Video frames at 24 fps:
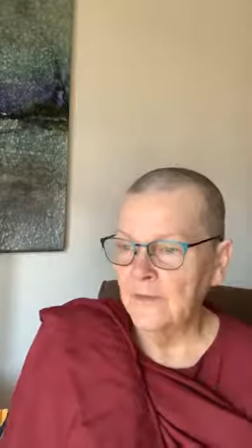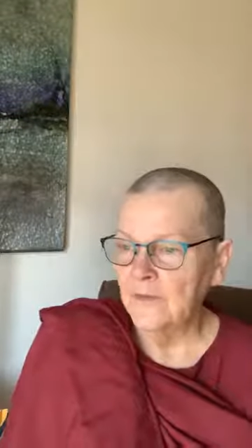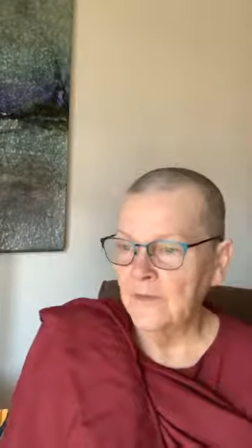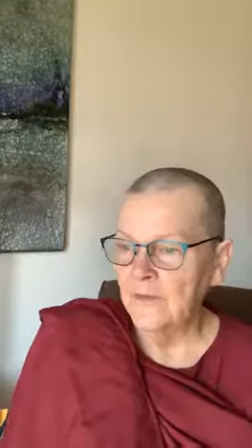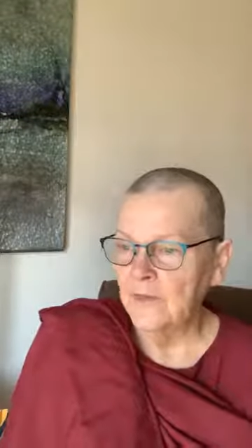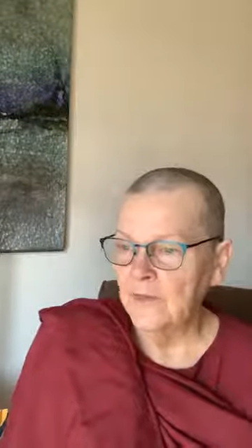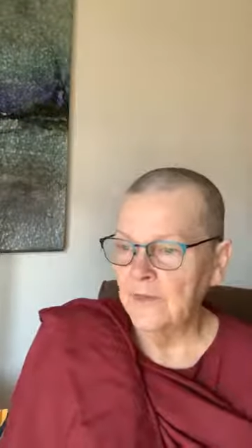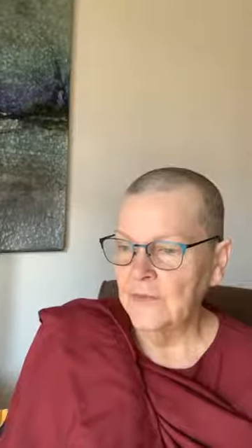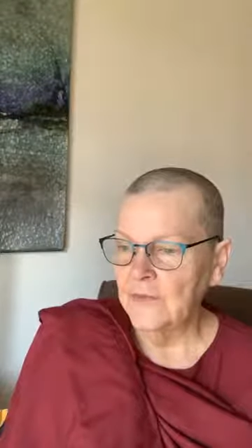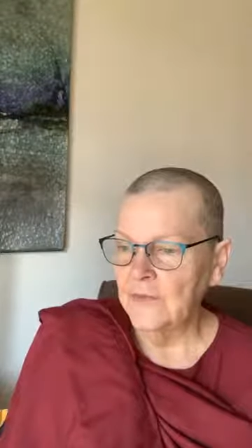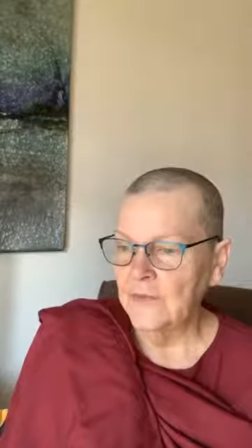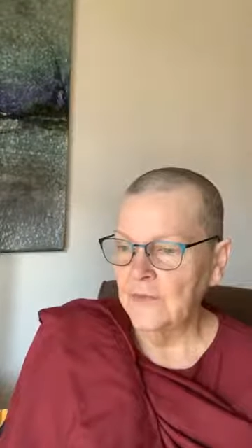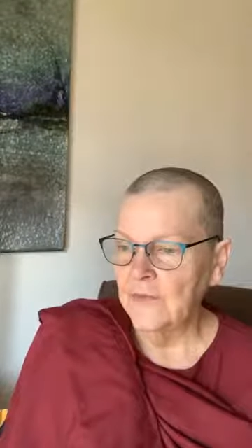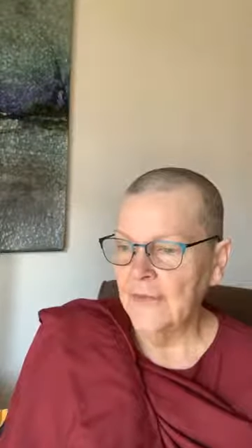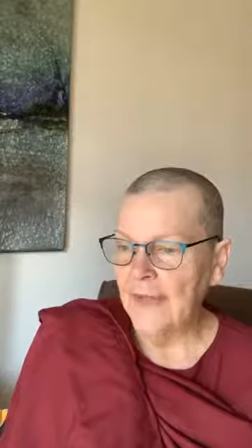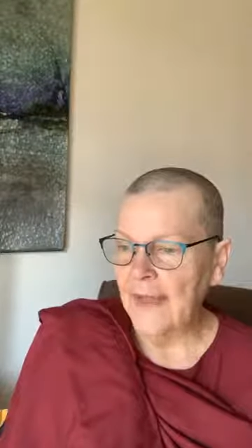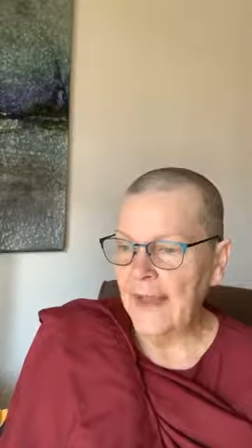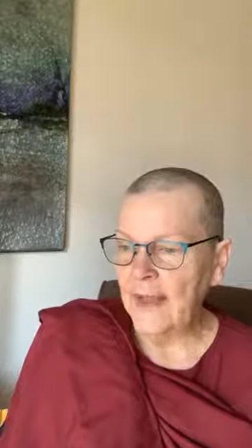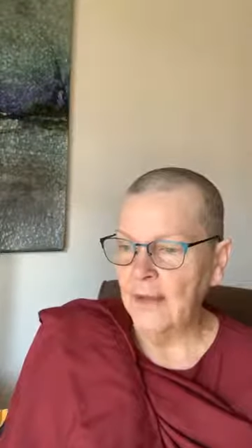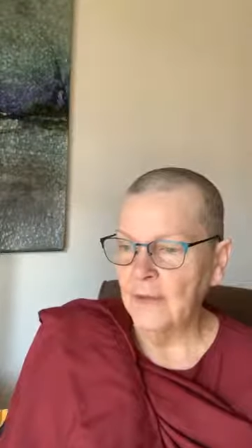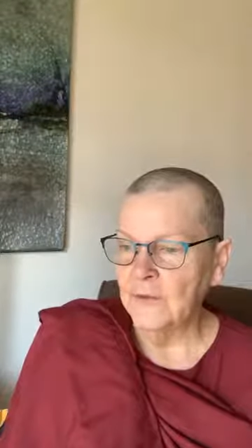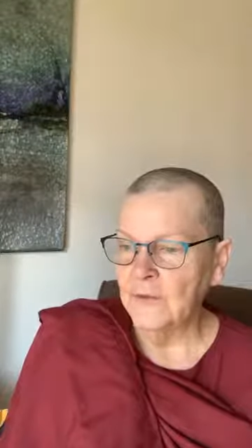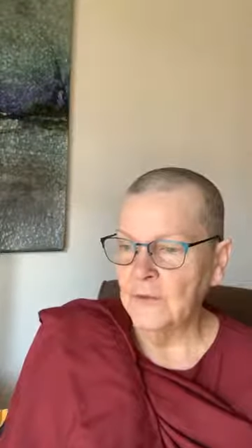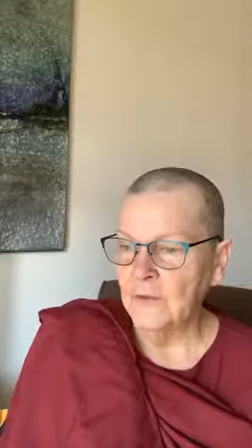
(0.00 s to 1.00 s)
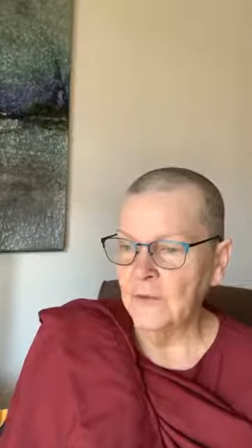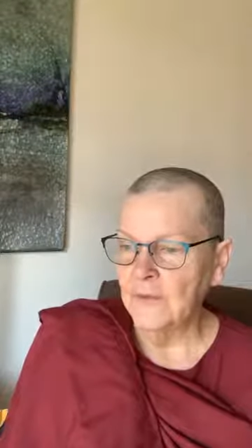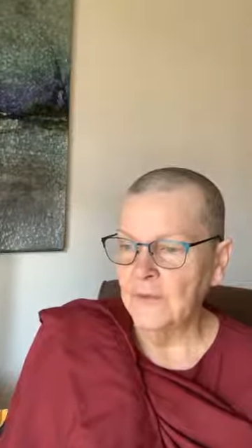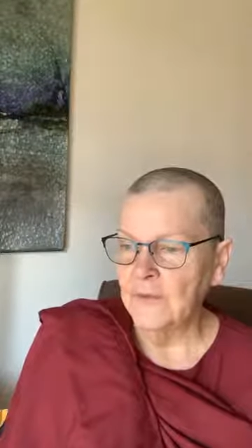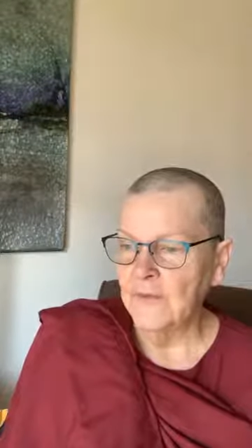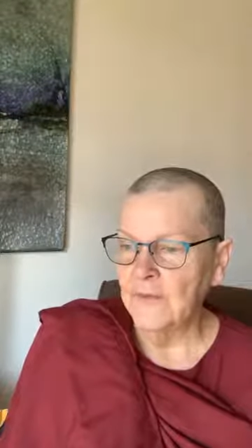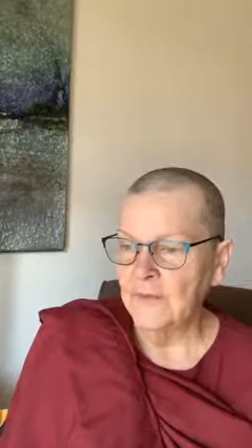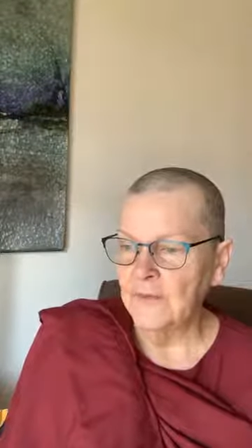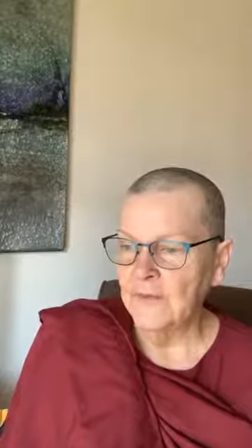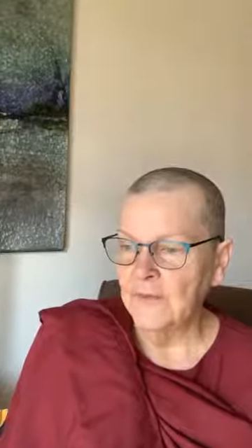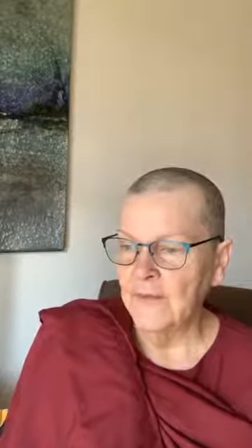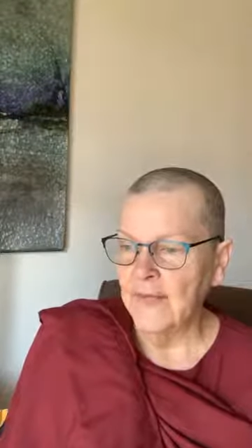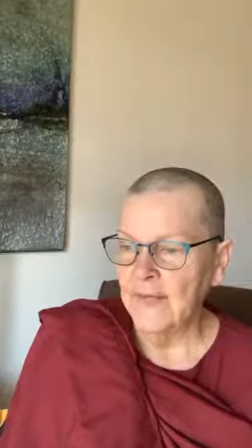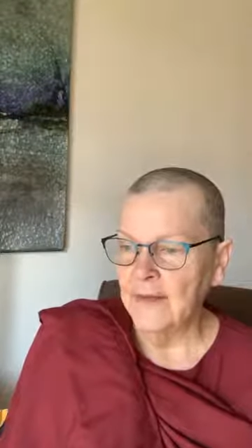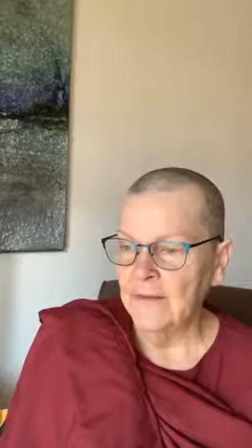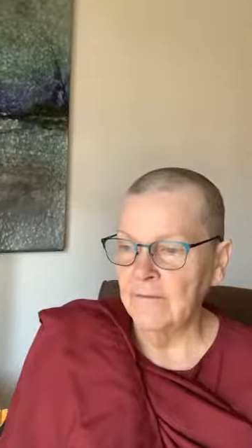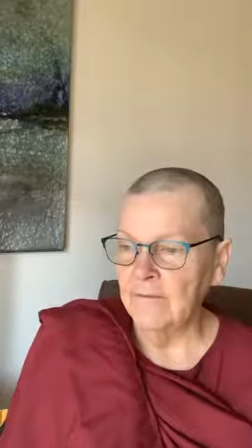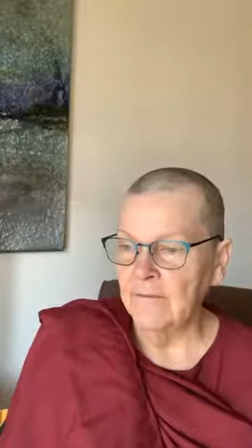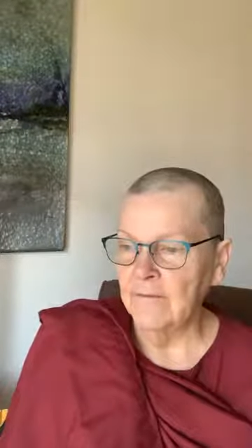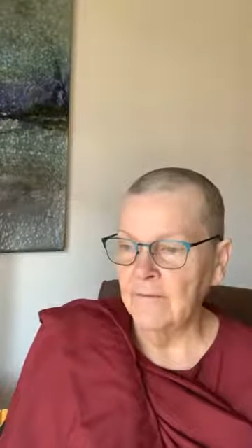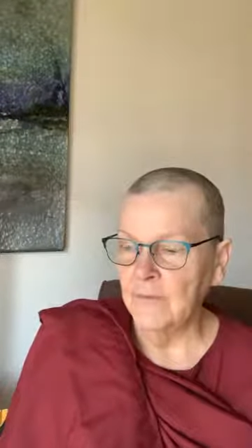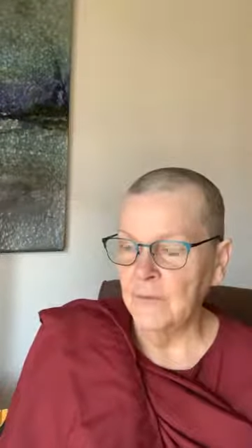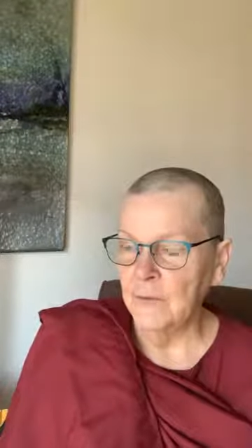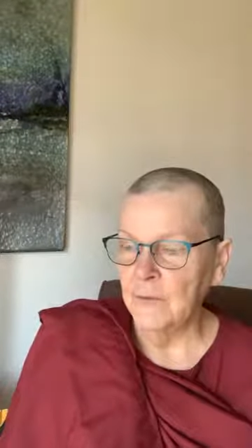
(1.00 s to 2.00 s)
just allow yourself to have,
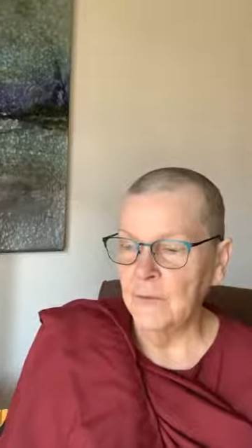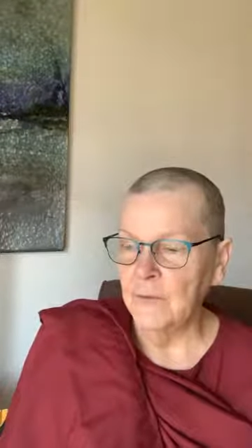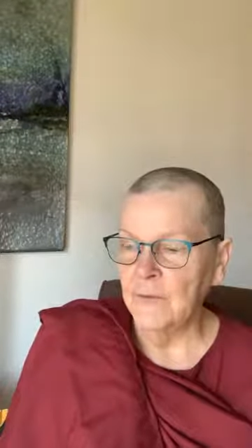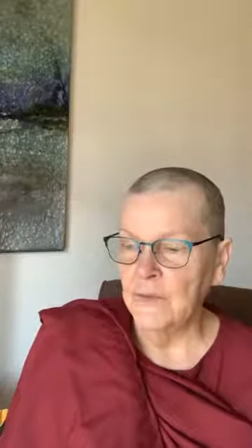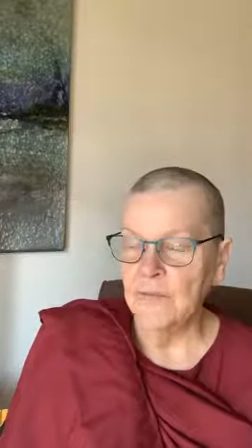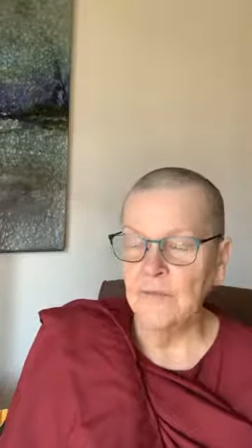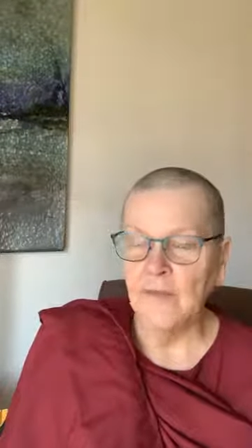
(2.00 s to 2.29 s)
first